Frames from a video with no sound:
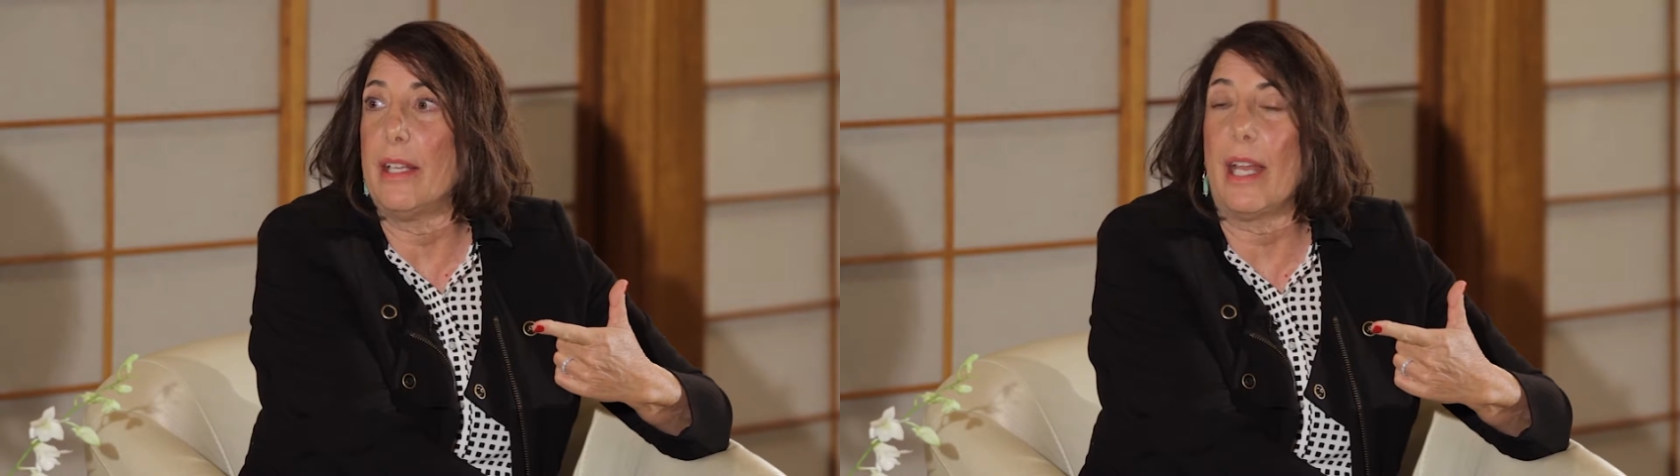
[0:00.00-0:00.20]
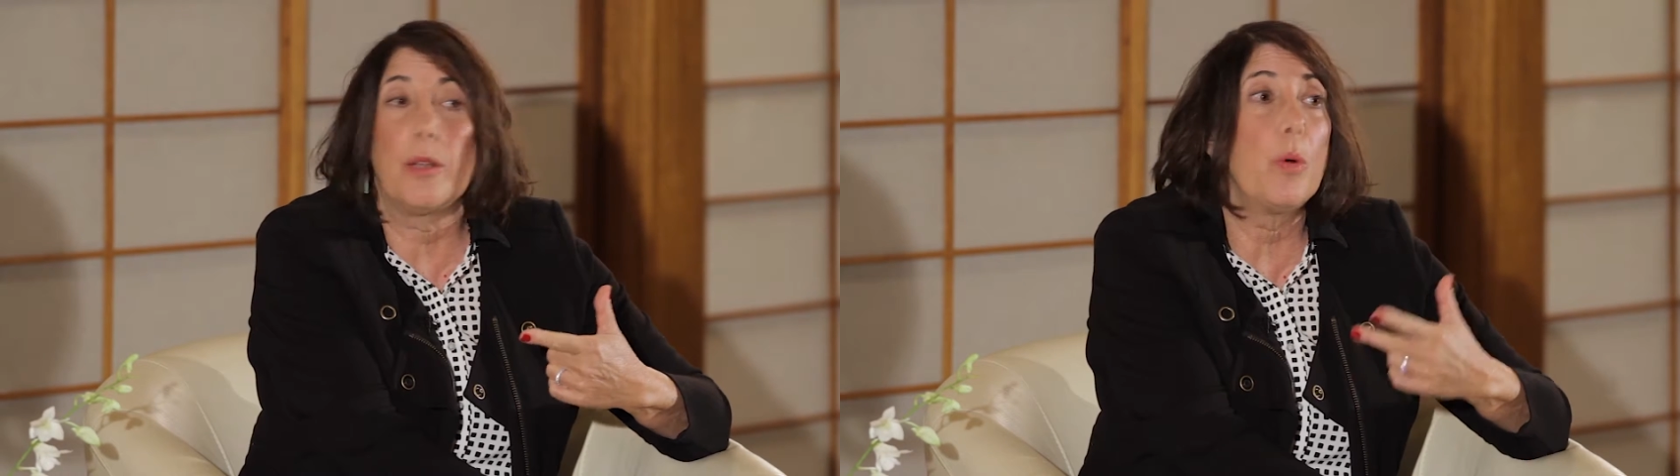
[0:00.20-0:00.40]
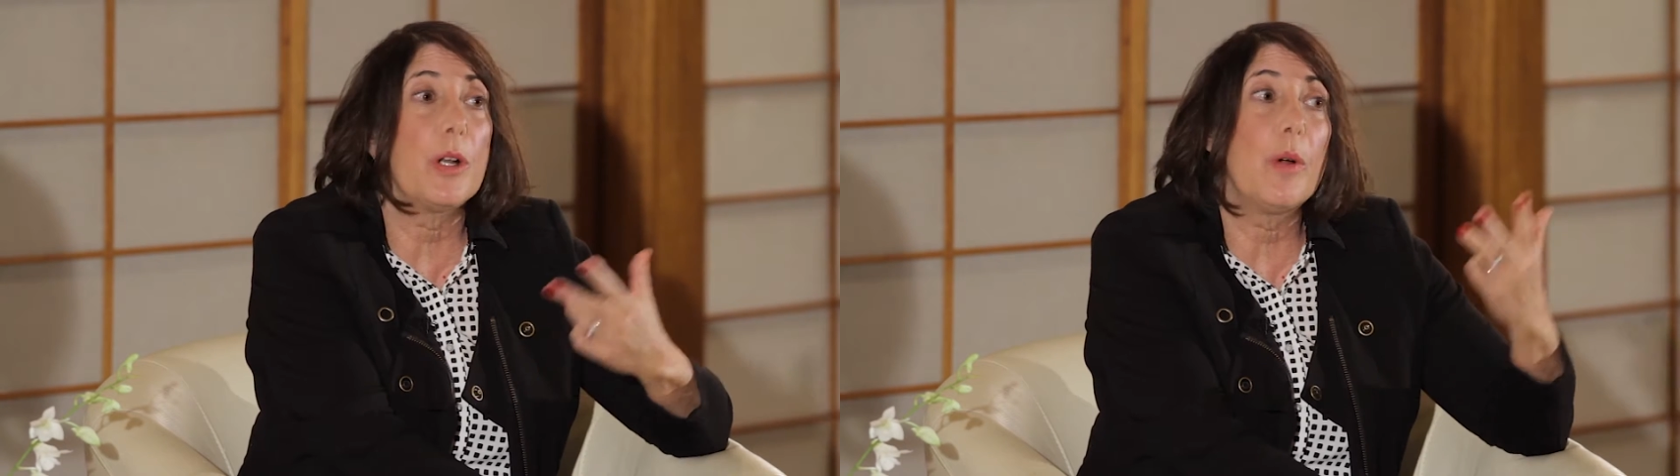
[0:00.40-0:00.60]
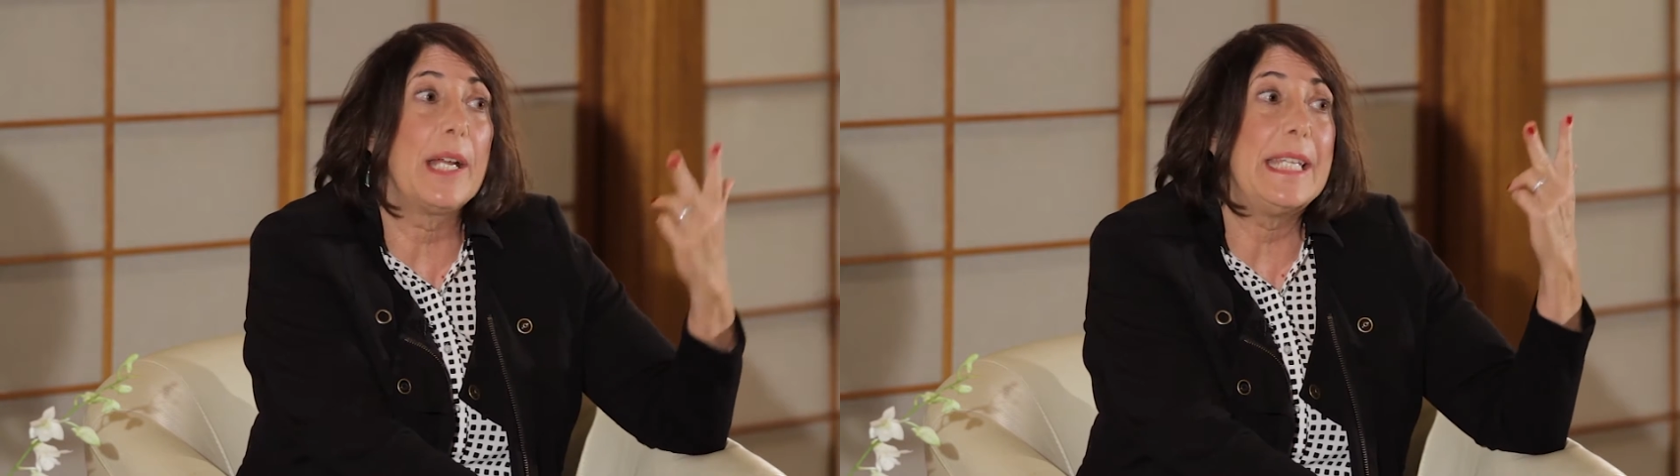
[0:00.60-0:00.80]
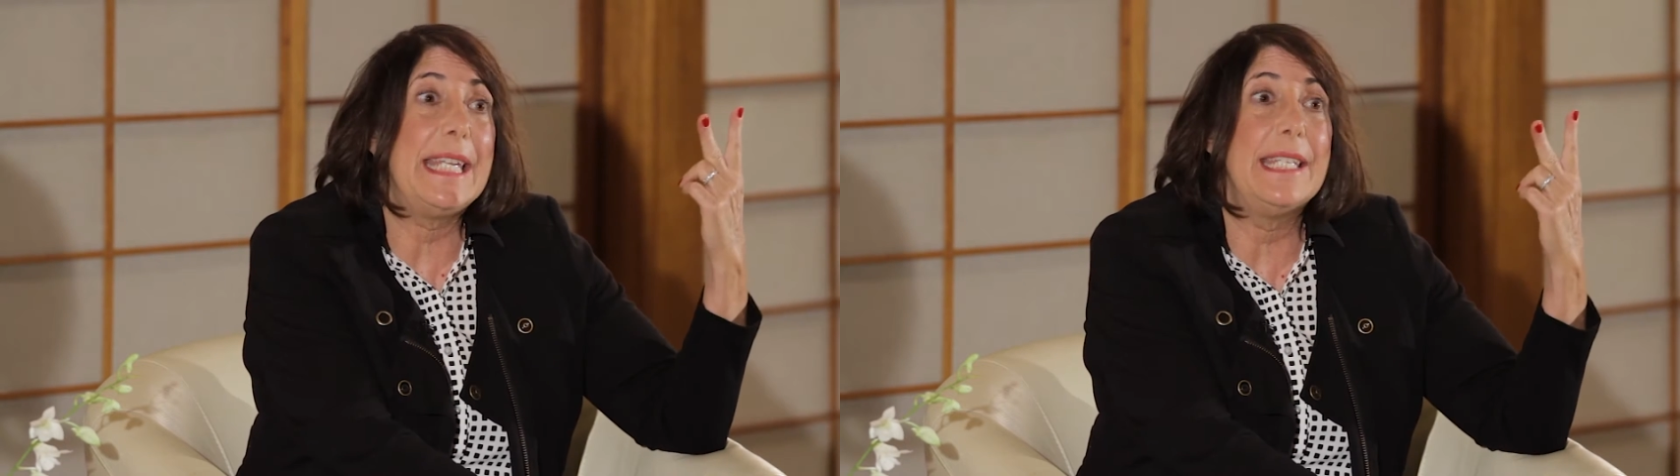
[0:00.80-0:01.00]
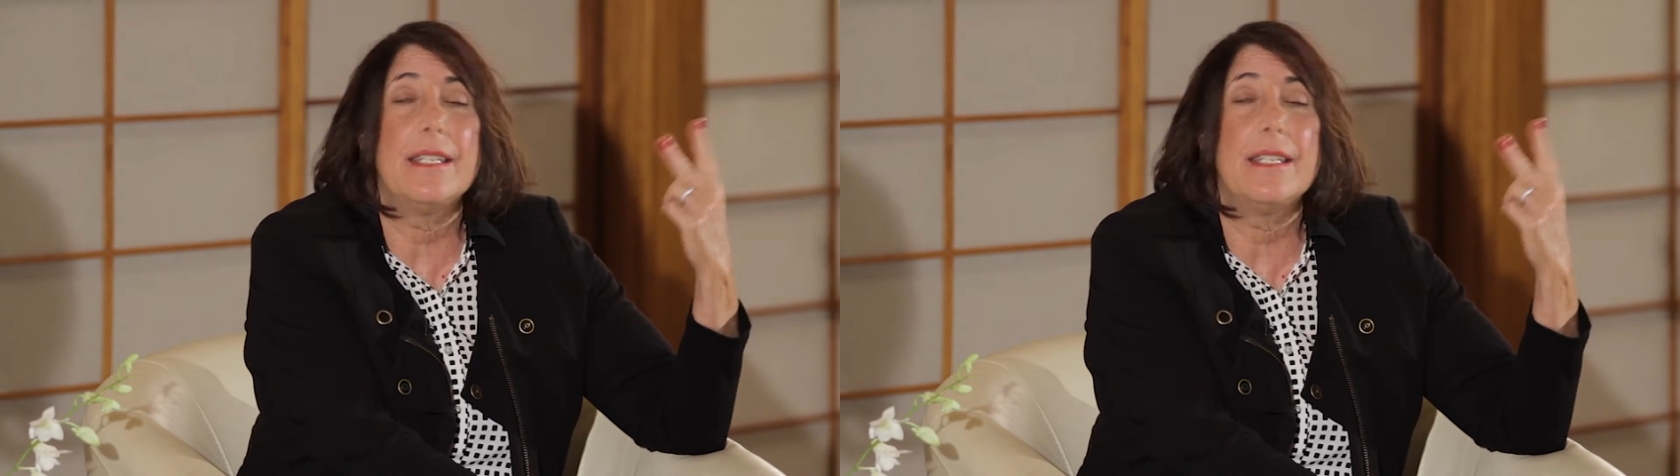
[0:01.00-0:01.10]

And what do I need